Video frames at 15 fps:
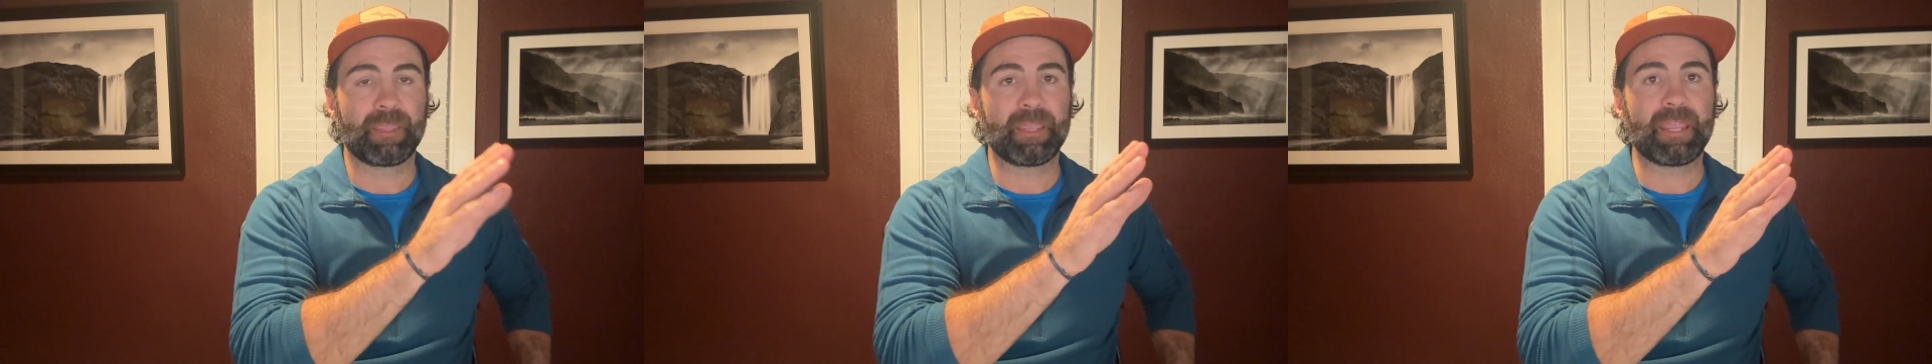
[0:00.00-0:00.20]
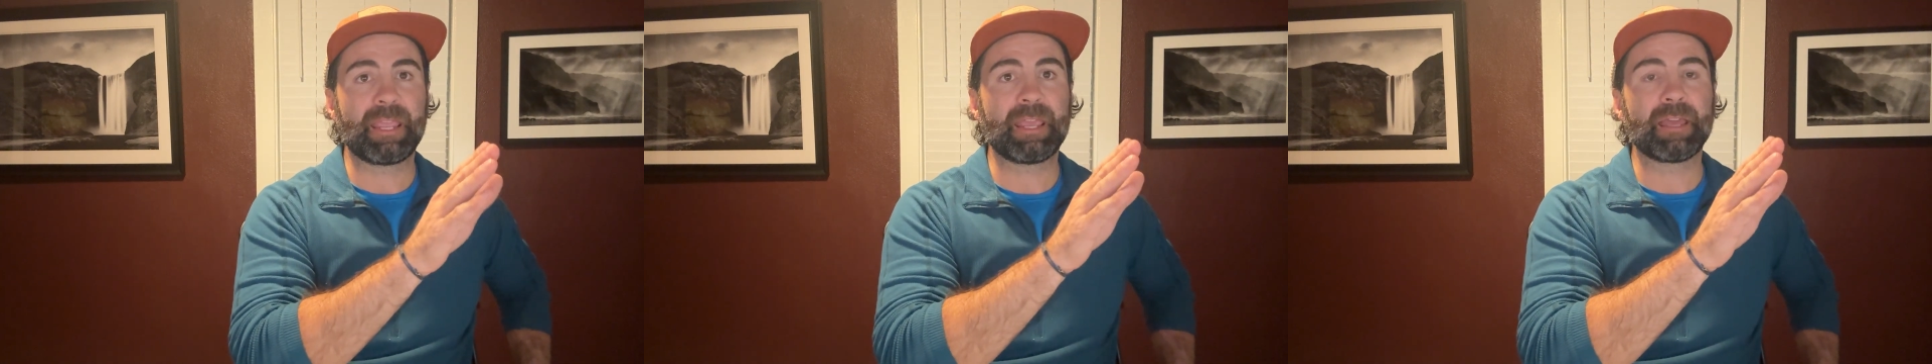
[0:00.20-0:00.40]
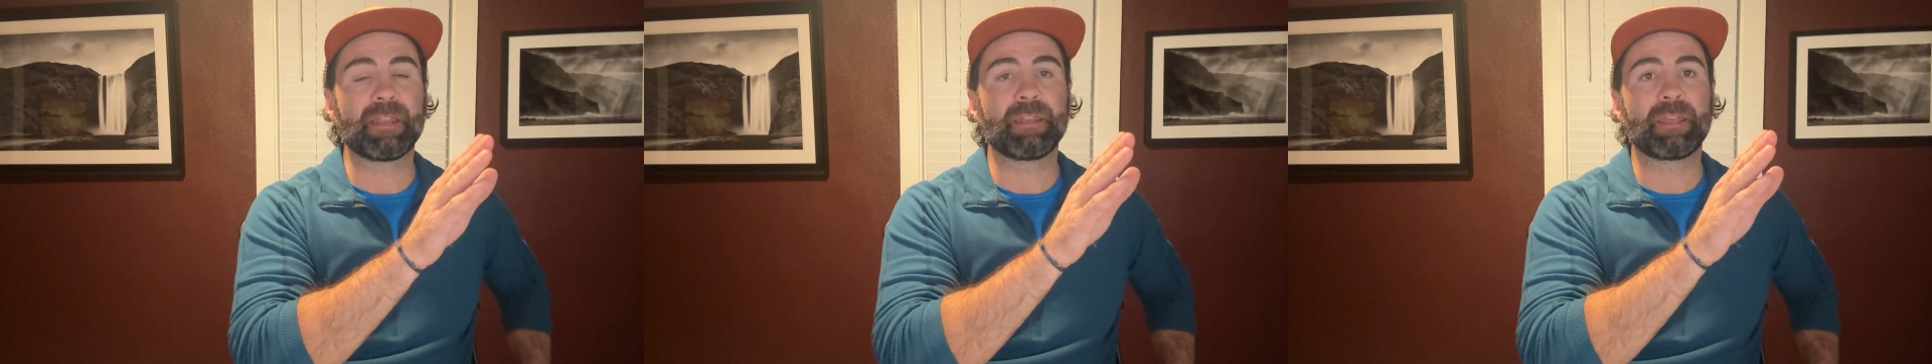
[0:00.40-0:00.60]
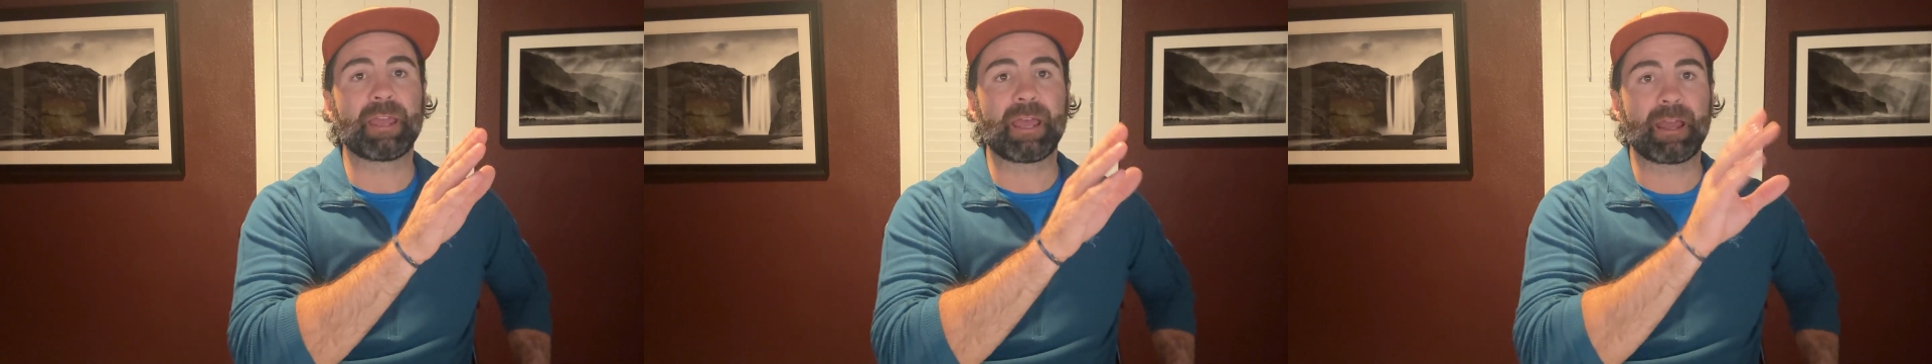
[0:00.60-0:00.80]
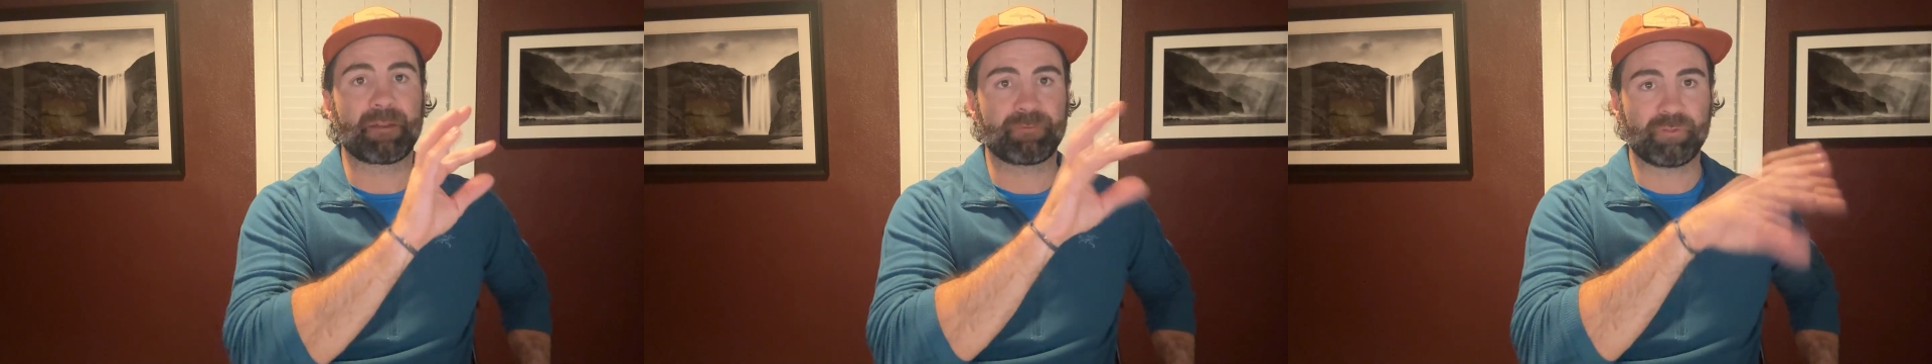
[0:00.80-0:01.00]
and
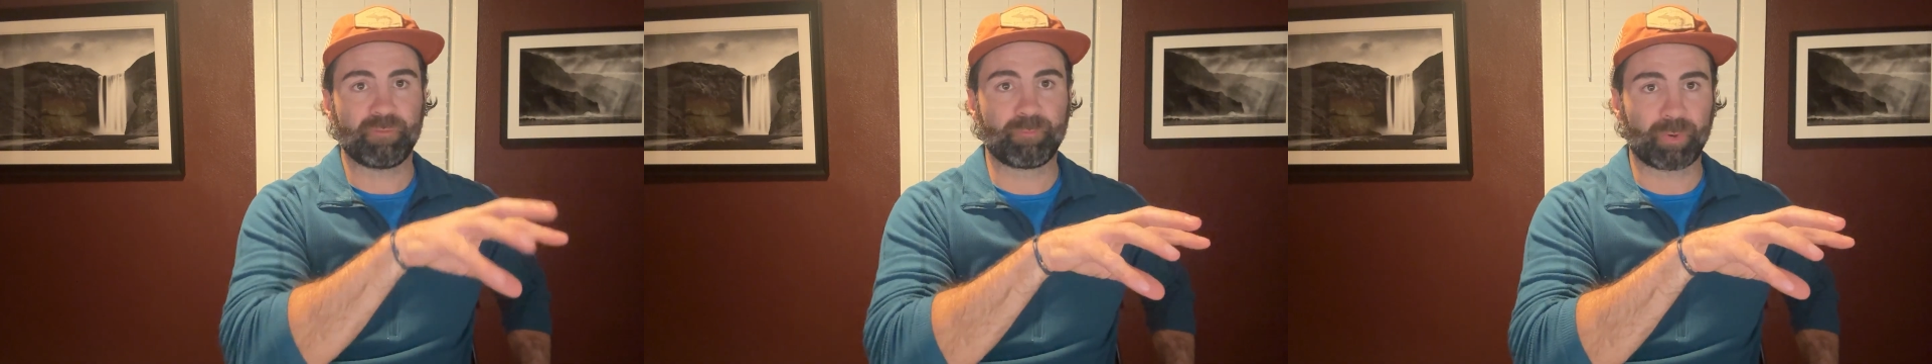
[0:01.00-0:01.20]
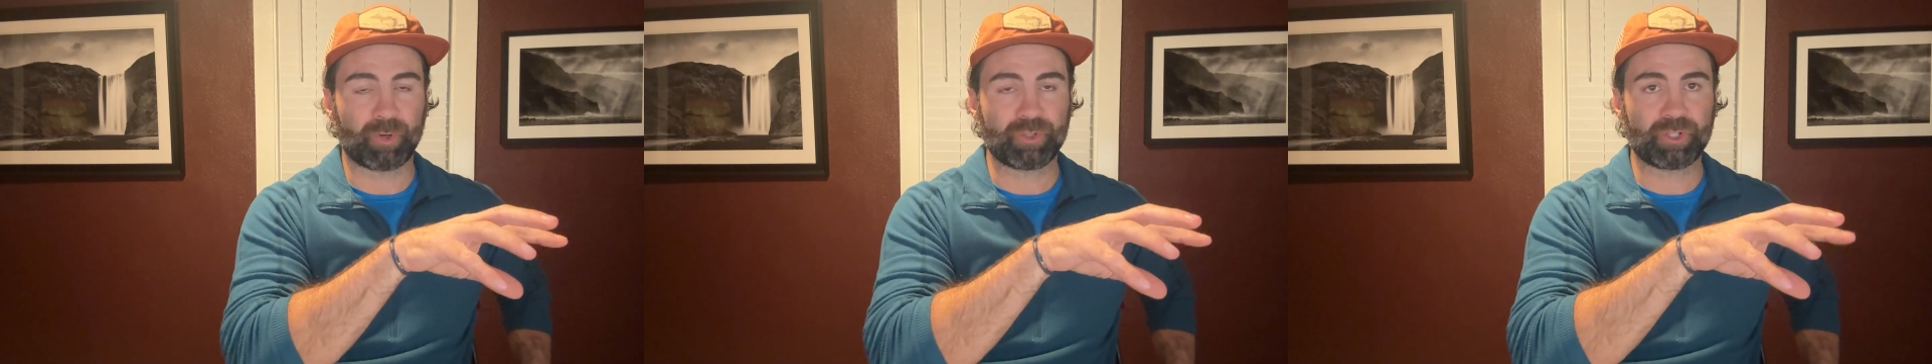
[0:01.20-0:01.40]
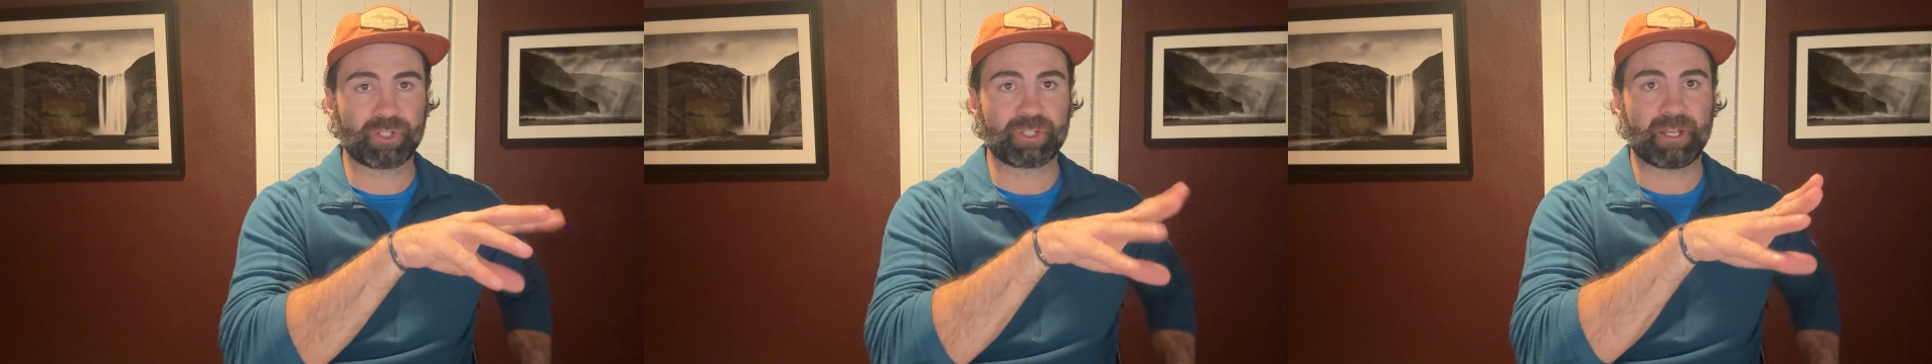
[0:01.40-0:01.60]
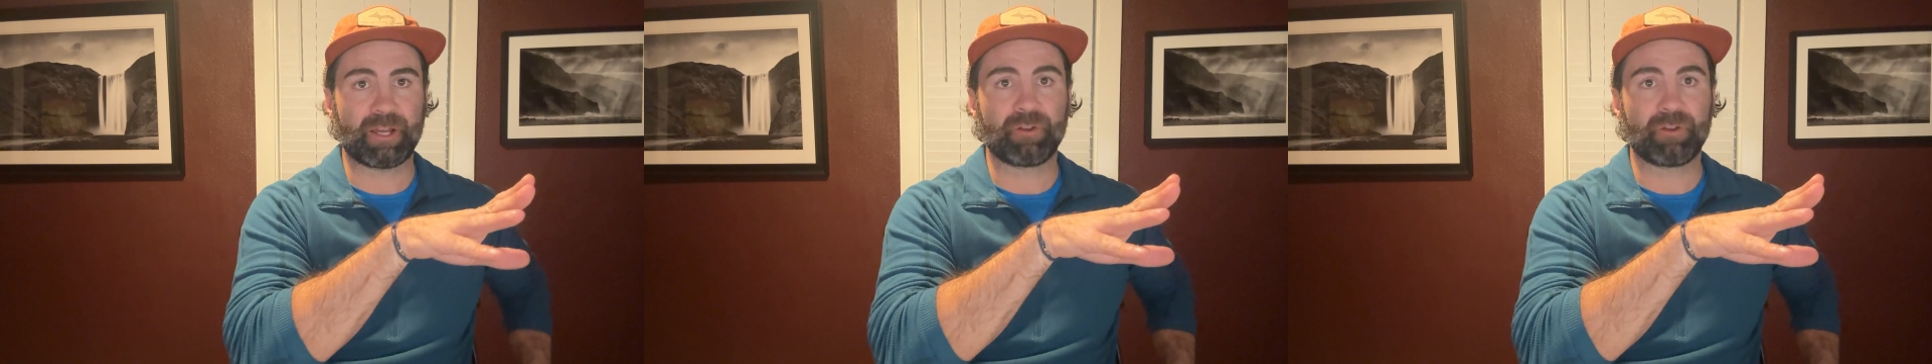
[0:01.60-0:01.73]
after you purchase the